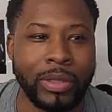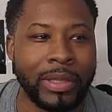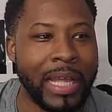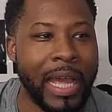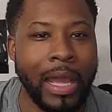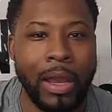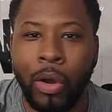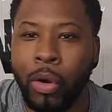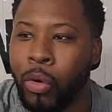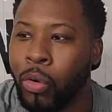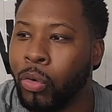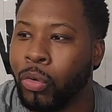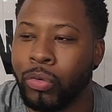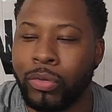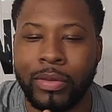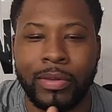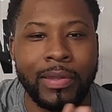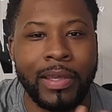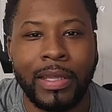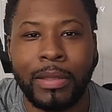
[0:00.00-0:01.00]
That
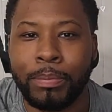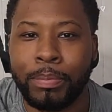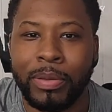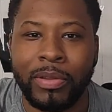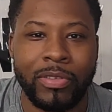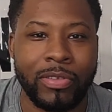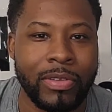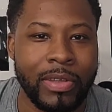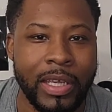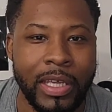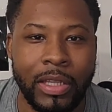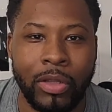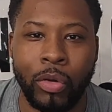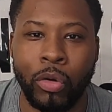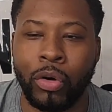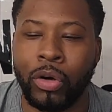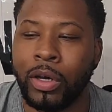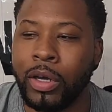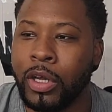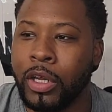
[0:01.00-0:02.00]
whole 10%
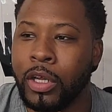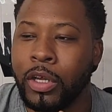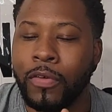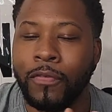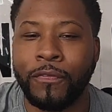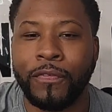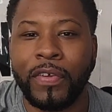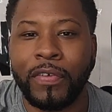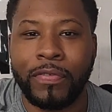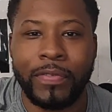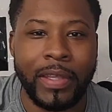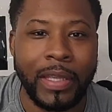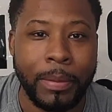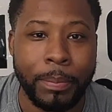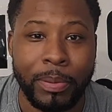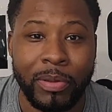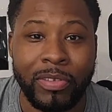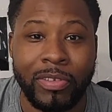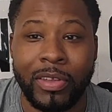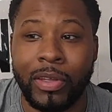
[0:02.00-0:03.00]
or
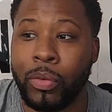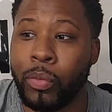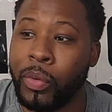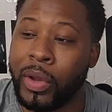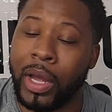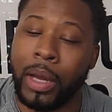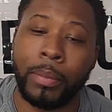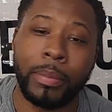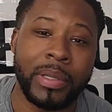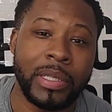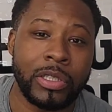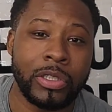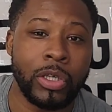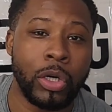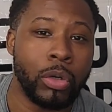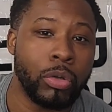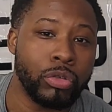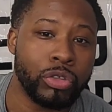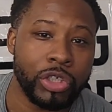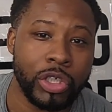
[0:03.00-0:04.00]
15% where I'm
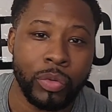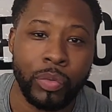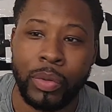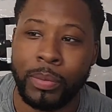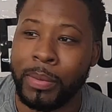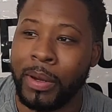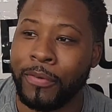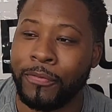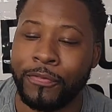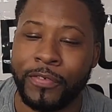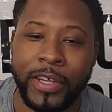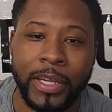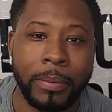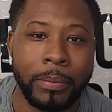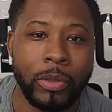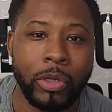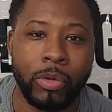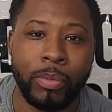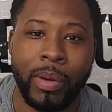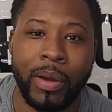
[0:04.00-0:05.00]
indulging with my
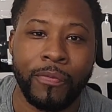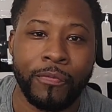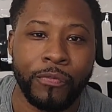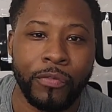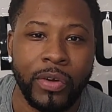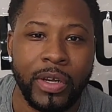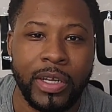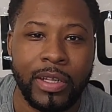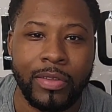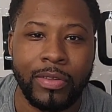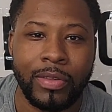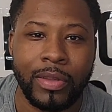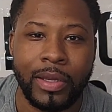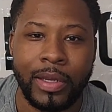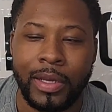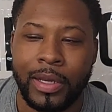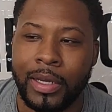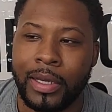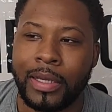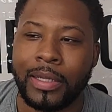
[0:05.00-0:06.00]
family or my friends,
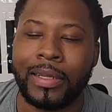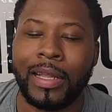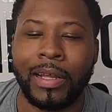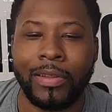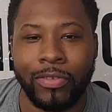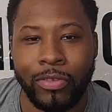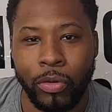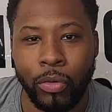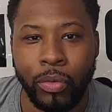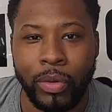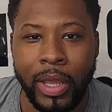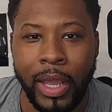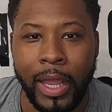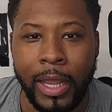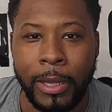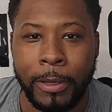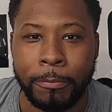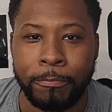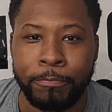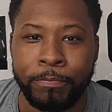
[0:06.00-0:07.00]
that's
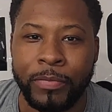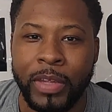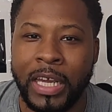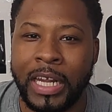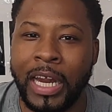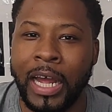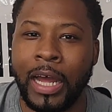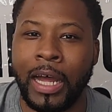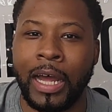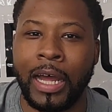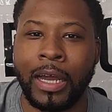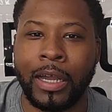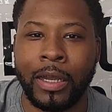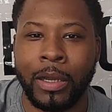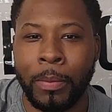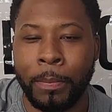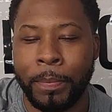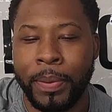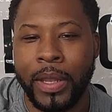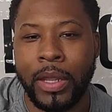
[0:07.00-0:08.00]
okay. And I
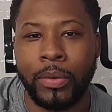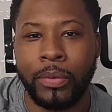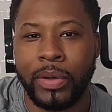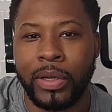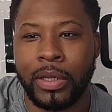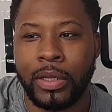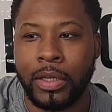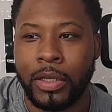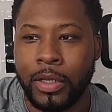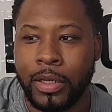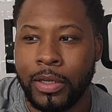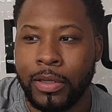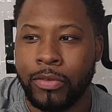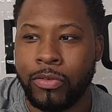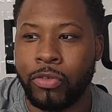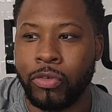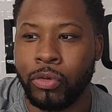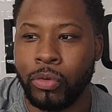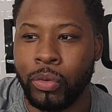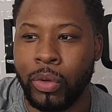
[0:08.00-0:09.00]
compare it
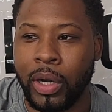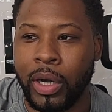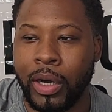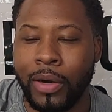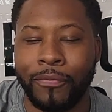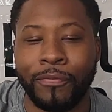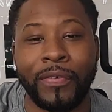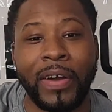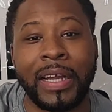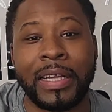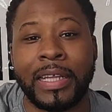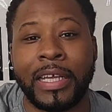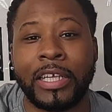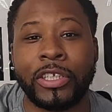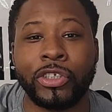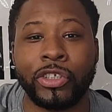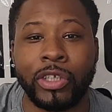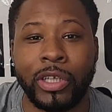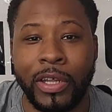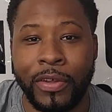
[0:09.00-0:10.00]
to a
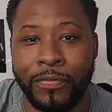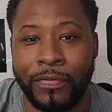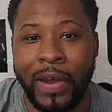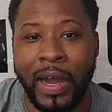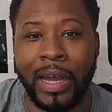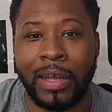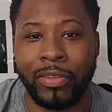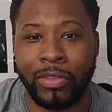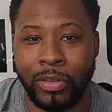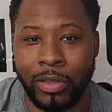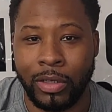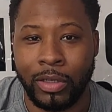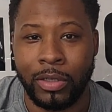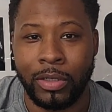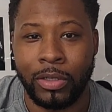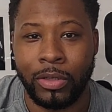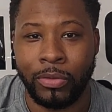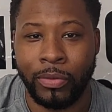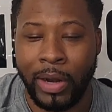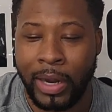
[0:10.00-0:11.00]
financial advisor,
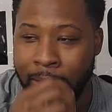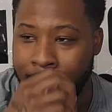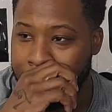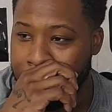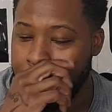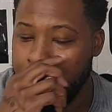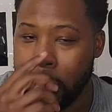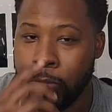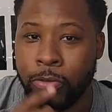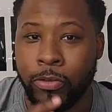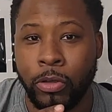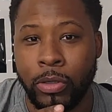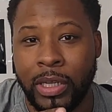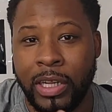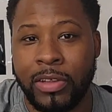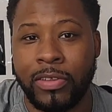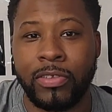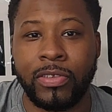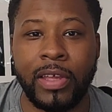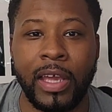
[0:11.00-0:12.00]
right? So
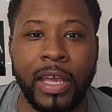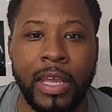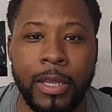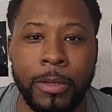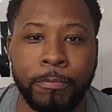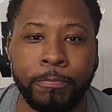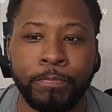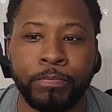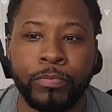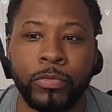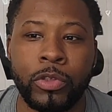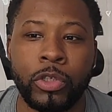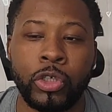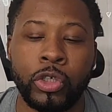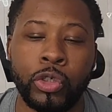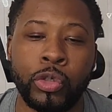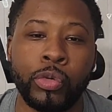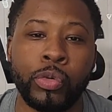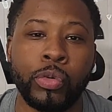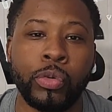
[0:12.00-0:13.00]
let's say
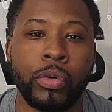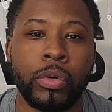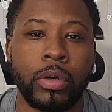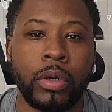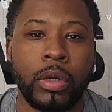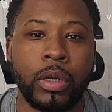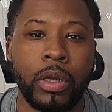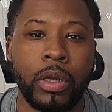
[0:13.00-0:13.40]
you